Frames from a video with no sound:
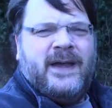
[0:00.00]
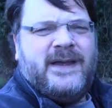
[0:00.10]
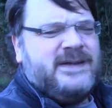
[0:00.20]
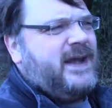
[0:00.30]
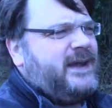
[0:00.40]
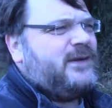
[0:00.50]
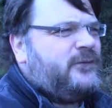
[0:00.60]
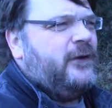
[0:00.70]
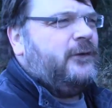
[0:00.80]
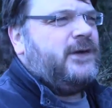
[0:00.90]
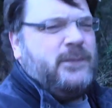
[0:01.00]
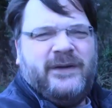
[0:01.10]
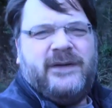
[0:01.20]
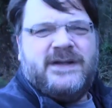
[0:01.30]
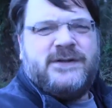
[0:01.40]
is taking filth to
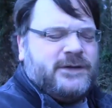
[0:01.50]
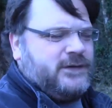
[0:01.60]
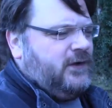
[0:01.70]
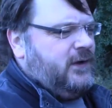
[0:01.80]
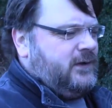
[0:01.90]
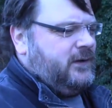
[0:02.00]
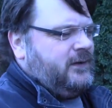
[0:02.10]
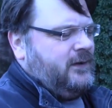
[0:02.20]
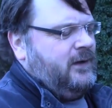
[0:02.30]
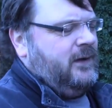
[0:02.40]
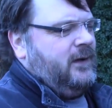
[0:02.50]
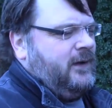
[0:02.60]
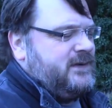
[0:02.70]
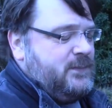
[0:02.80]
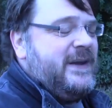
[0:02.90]
build each other's,
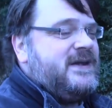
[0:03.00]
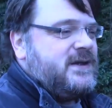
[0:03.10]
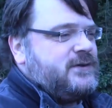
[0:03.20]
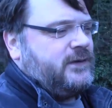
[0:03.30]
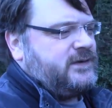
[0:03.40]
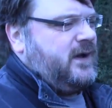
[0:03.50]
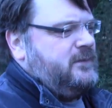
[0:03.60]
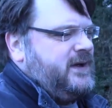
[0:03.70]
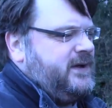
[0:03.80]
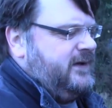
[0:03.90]
to beat each other's armies.